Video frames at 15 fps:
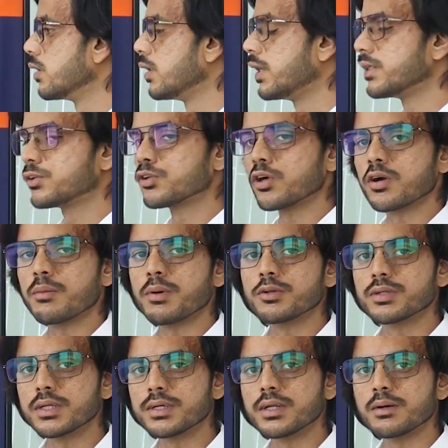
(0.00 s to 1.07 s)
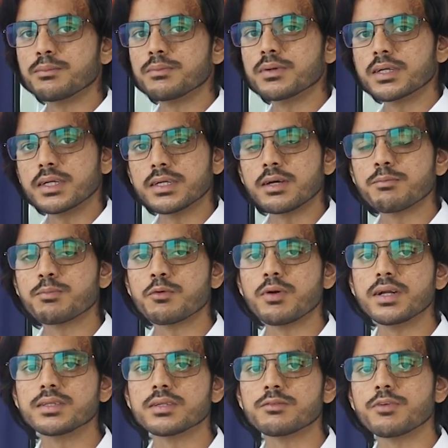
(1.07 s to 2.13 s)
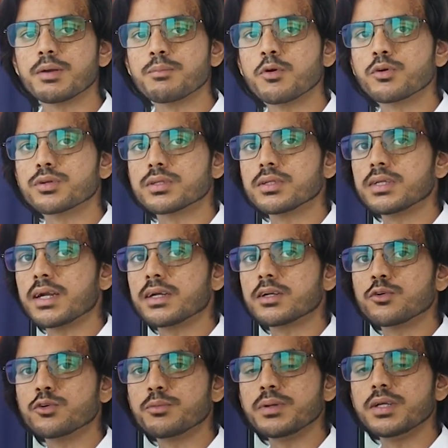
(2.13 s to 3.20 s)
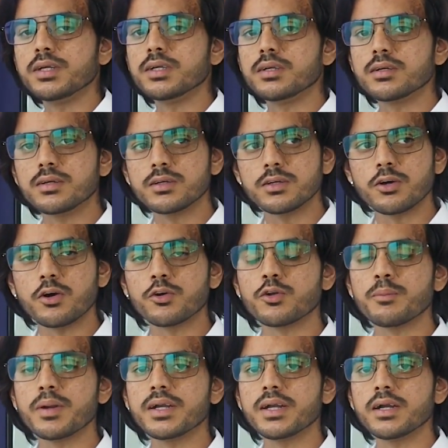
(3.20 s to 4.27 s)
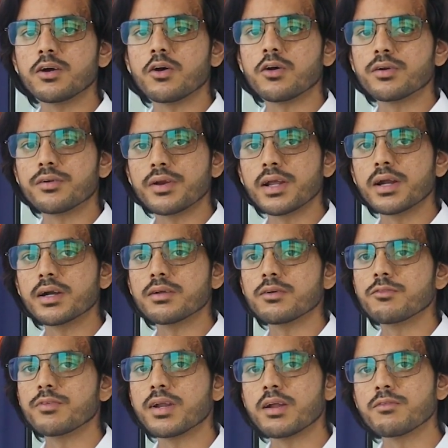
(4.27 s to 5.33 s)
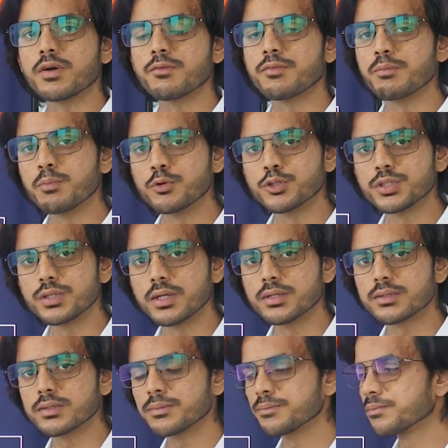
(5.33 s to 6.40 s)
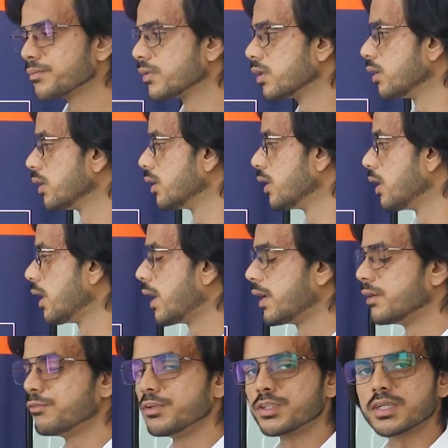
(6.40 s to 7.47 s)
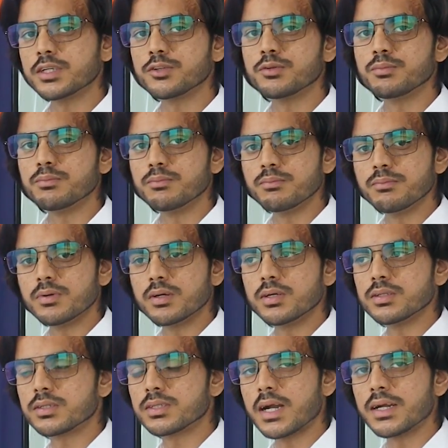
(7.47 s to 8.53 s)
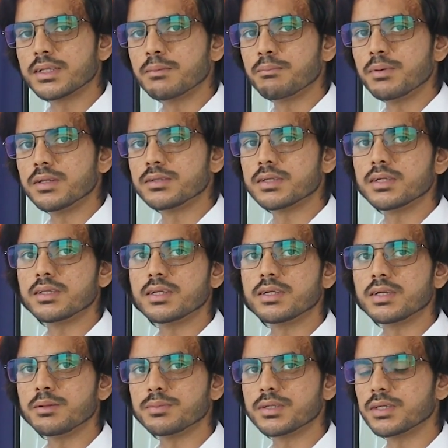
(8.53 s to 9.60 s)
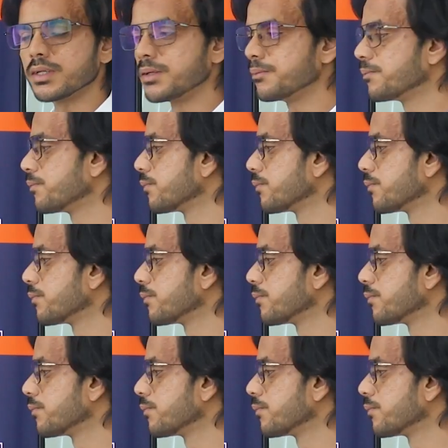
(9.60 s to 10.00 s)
let's talk about GitHub. GitHub provides webhooks that could be automated or triggered whenever we push things, and which can start the builds in the TeamCity.